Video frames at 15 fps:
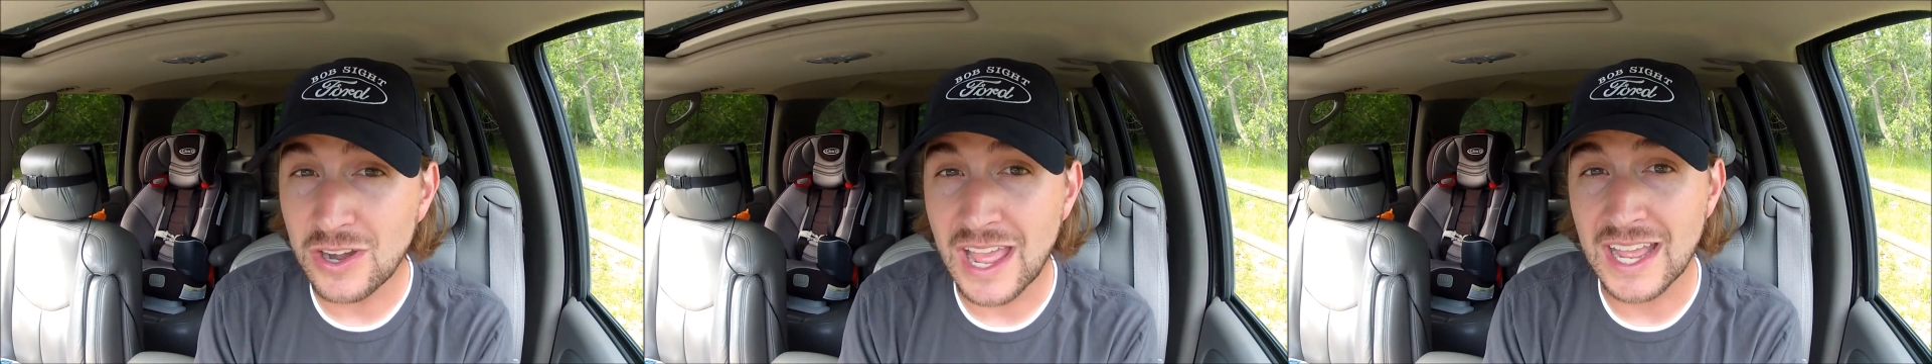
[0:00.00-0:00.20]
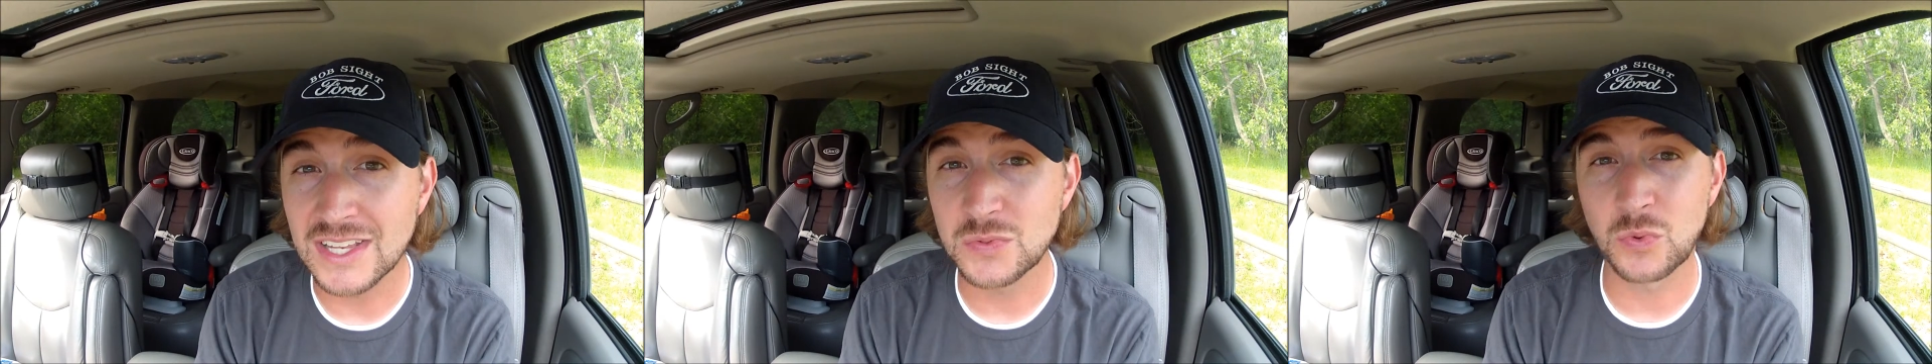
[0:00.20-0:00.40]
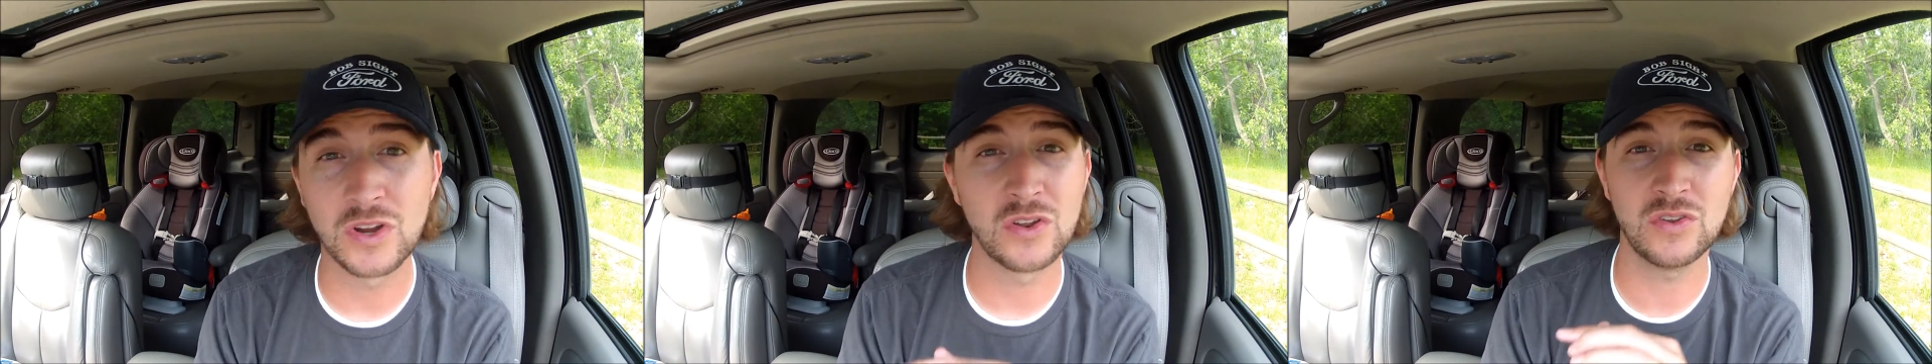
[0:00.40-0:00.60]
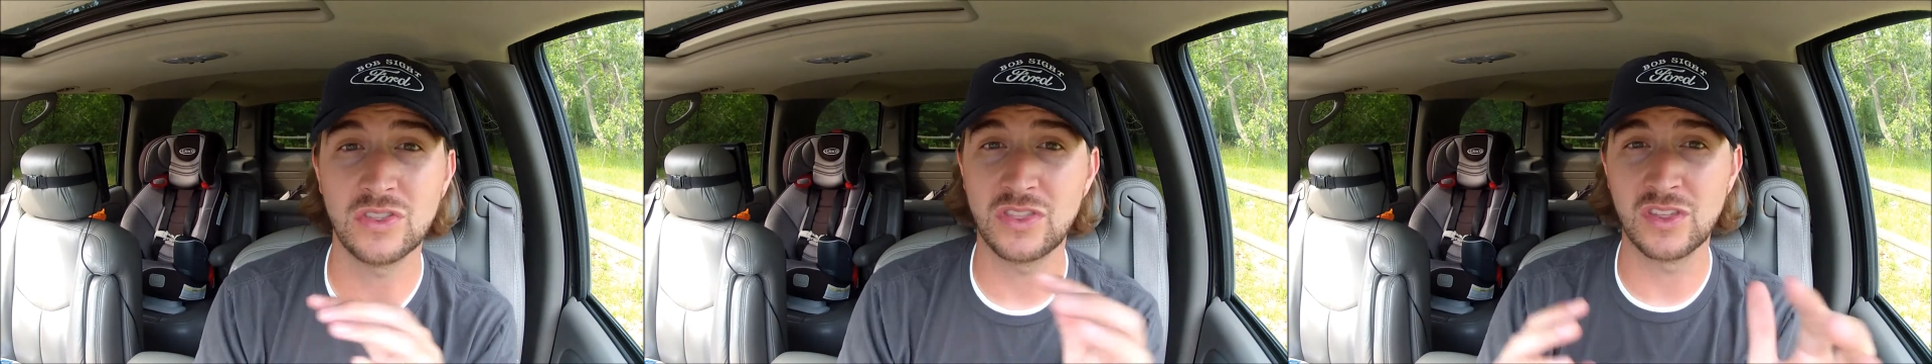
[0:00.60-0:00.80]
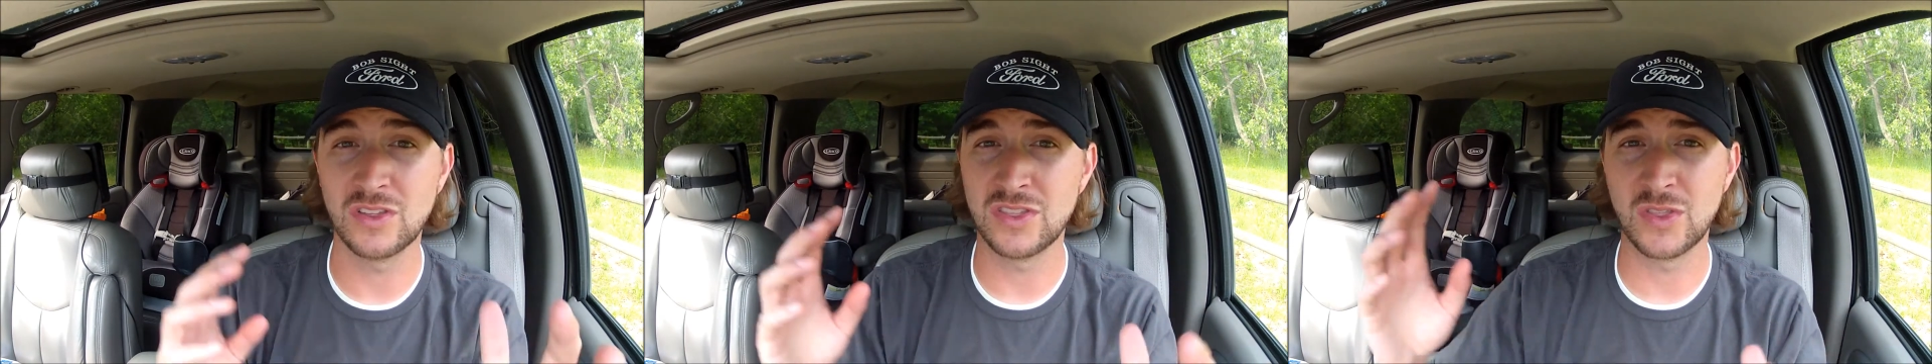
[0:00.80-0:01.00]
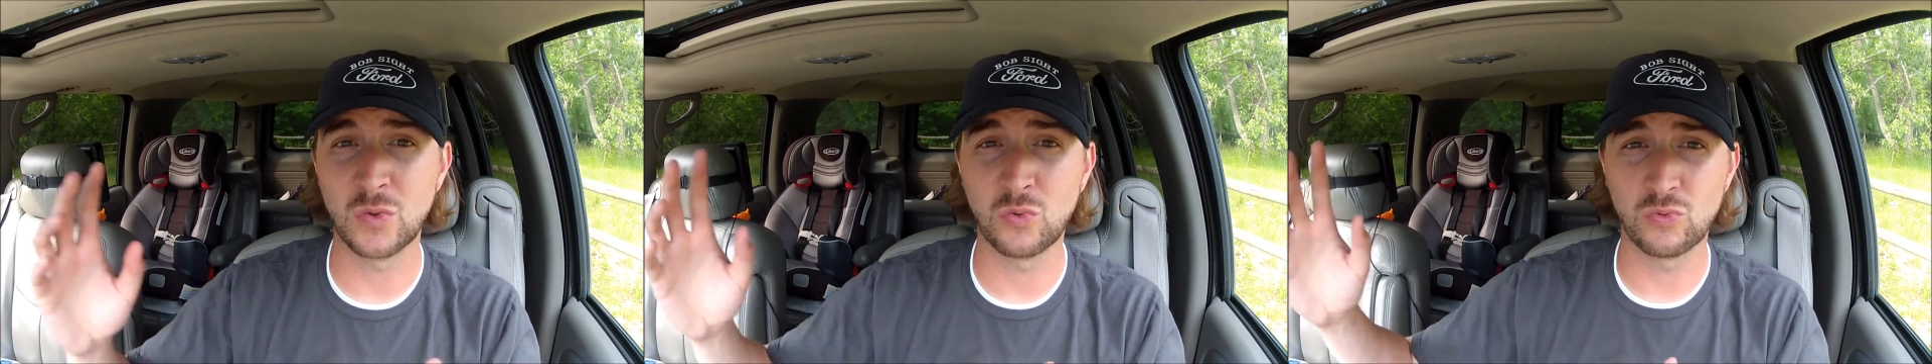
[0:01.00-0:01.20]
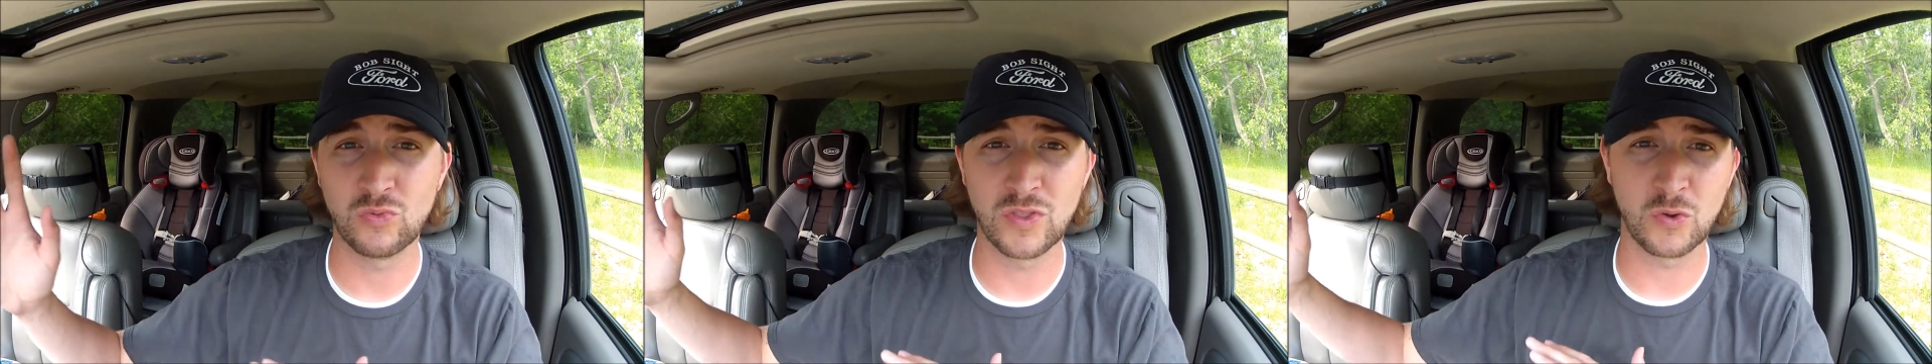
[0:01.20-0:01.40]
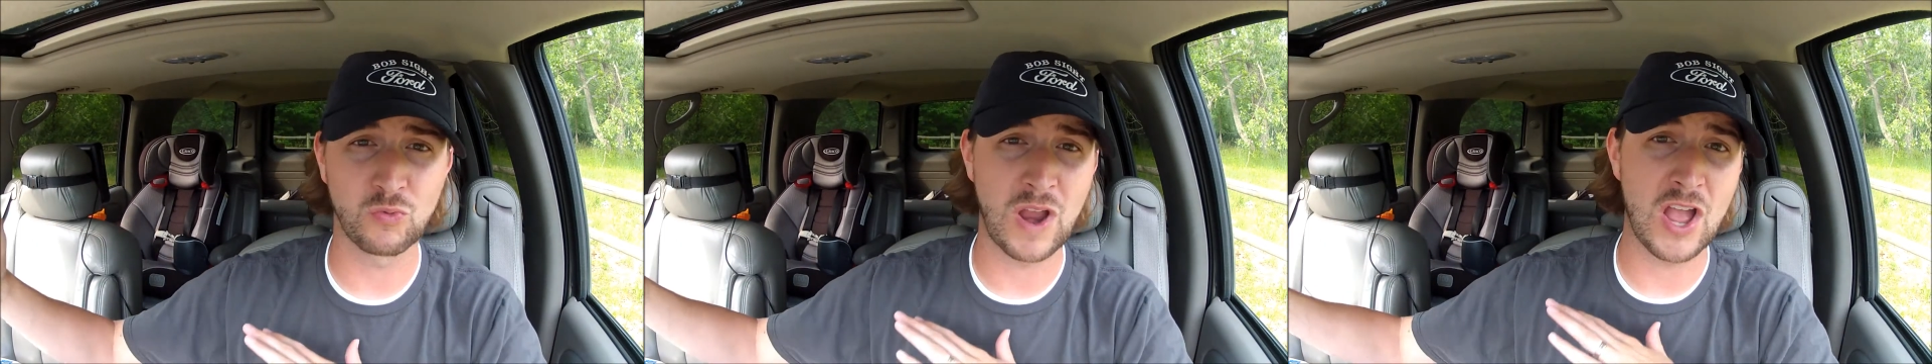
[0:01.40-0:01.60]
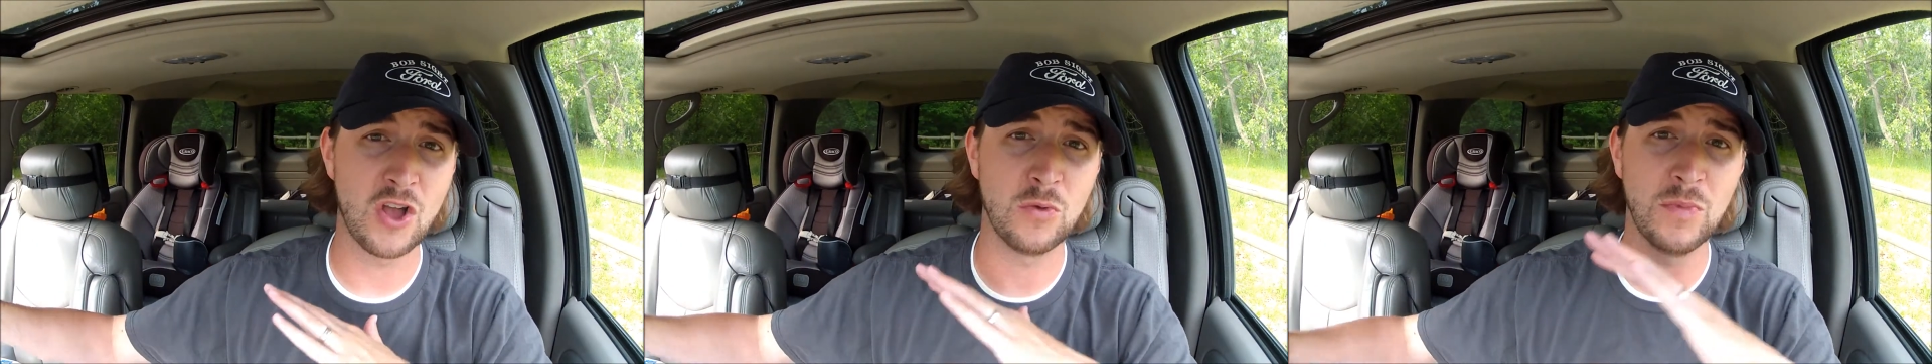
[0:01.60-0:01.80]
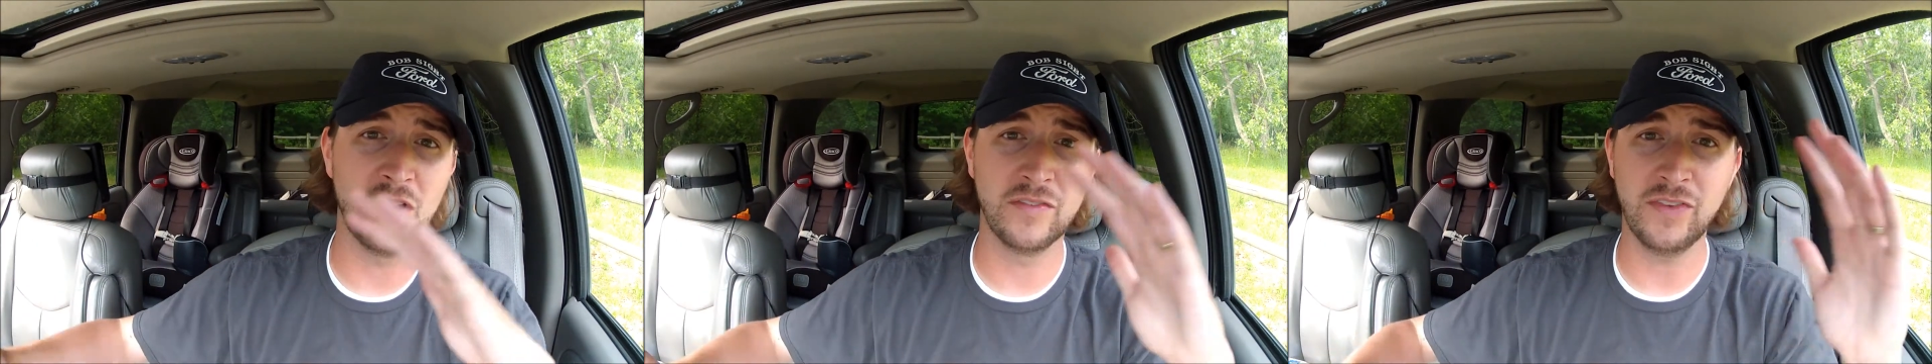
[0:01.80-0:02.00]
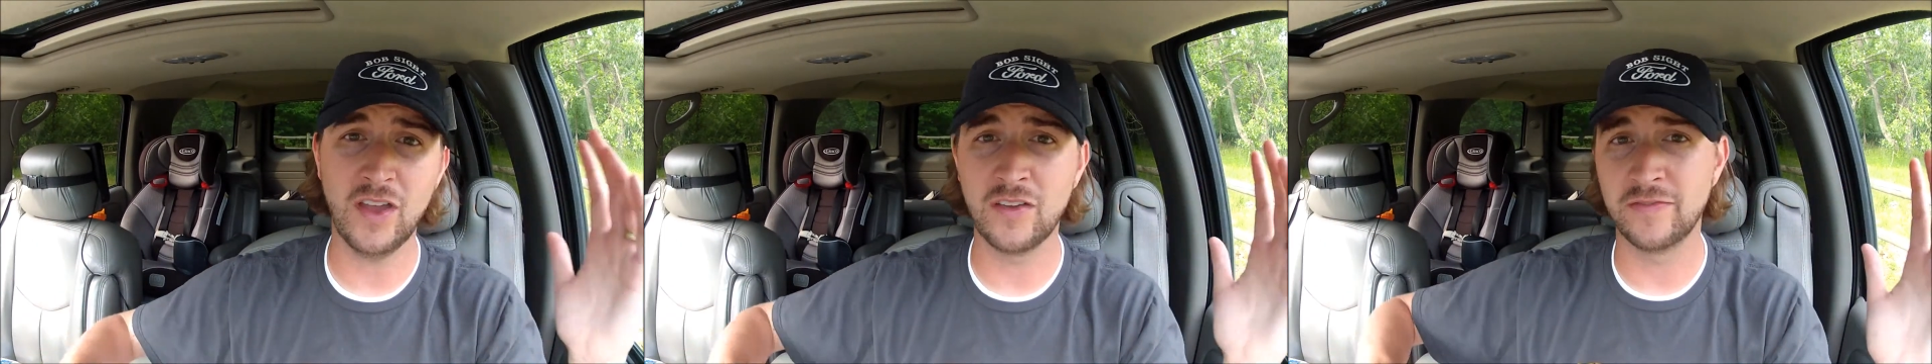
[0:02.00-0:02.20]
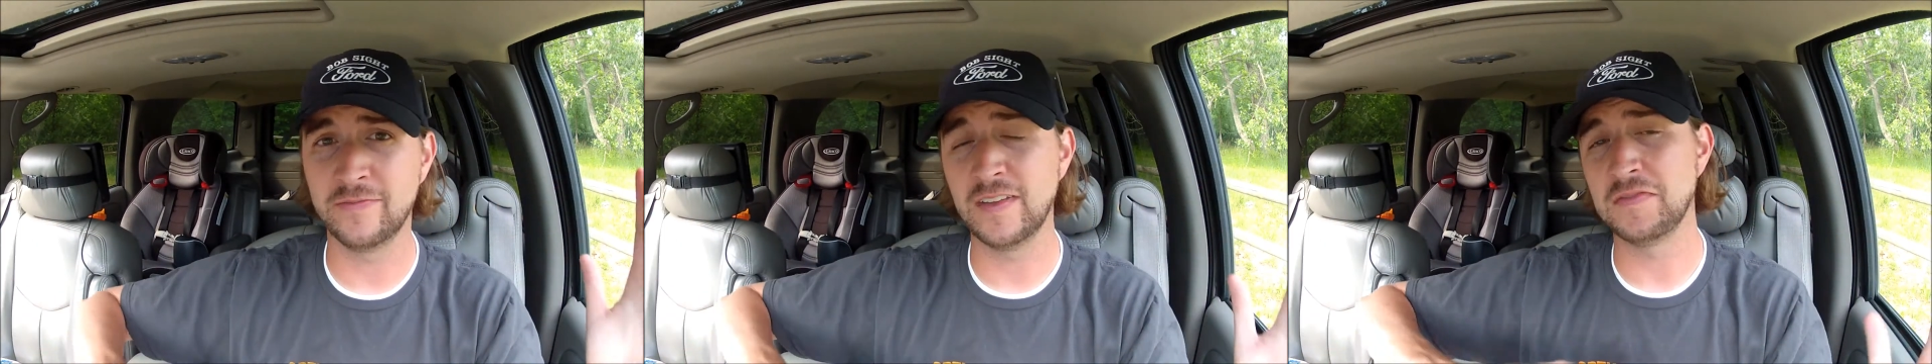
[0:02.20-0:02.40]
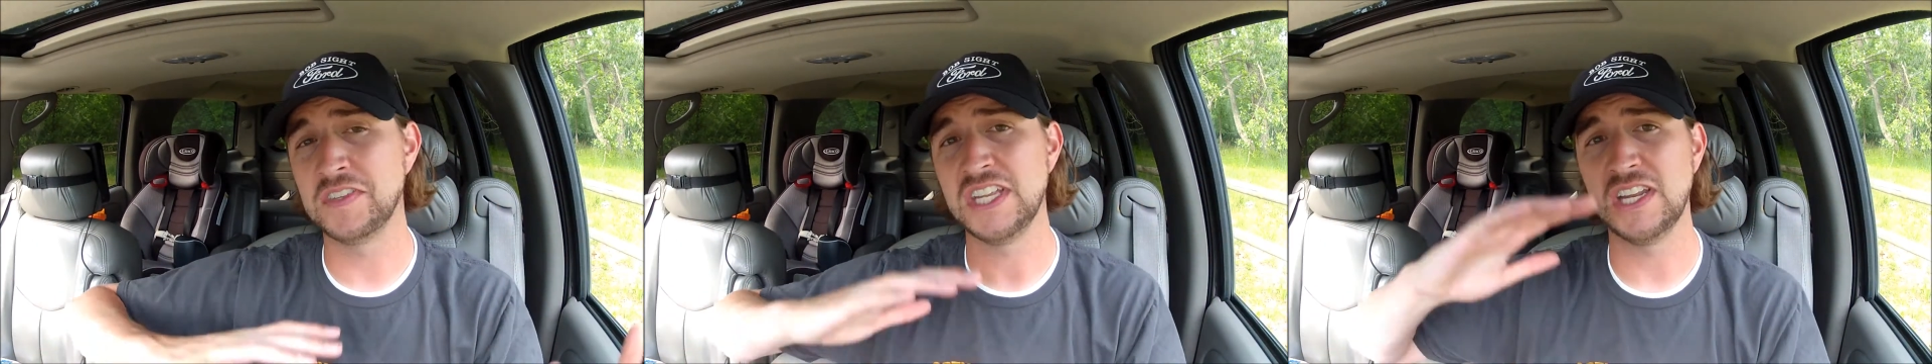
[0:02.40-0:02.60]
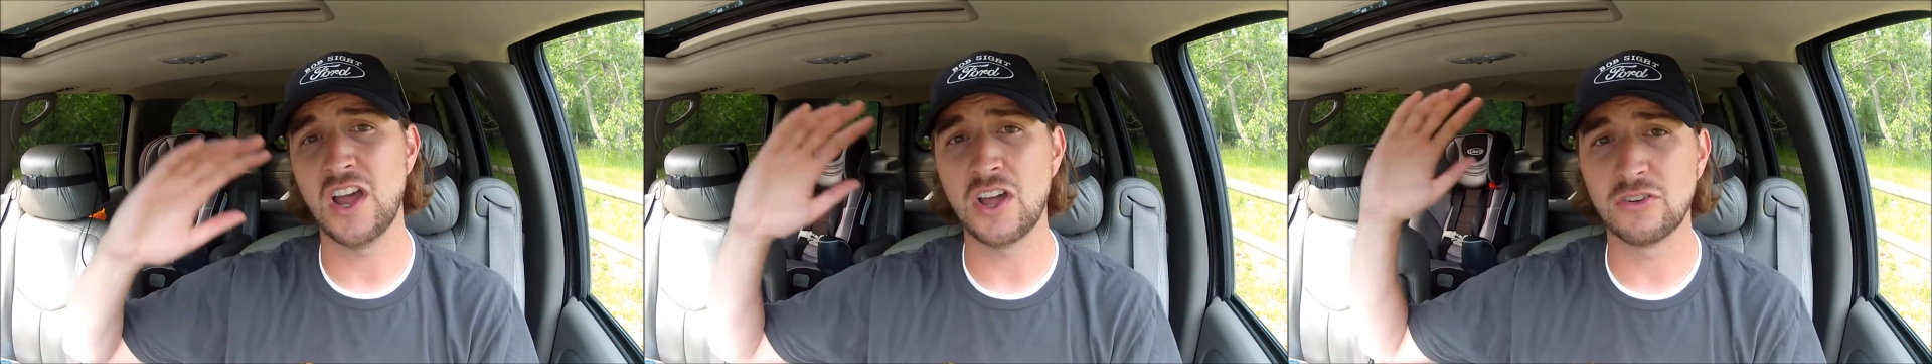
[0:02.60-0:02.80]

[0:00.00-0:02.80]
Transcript: where the realm of 1,500